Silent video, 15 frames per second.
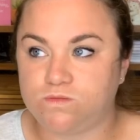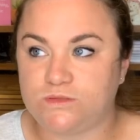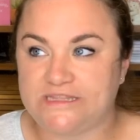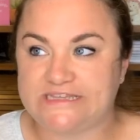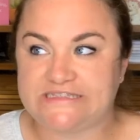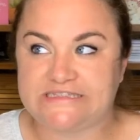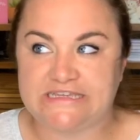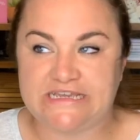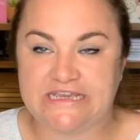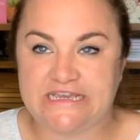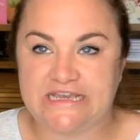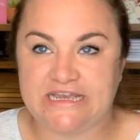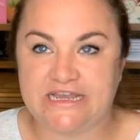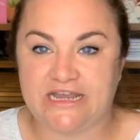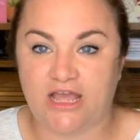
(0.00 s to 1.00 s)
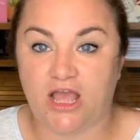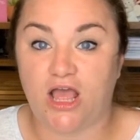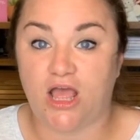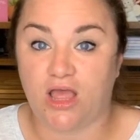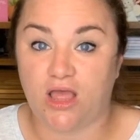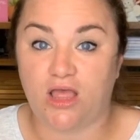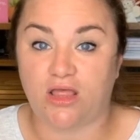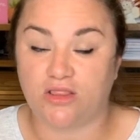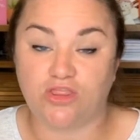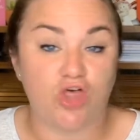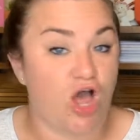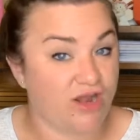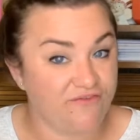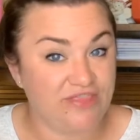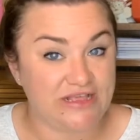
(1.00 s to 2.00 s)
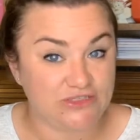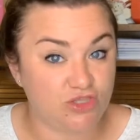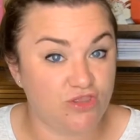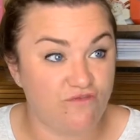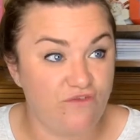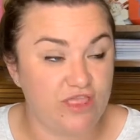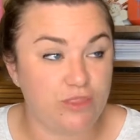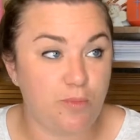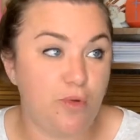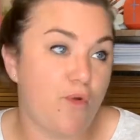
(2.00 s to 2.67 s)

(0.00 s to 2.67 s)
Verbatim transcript: listed a lot of things on the 5th.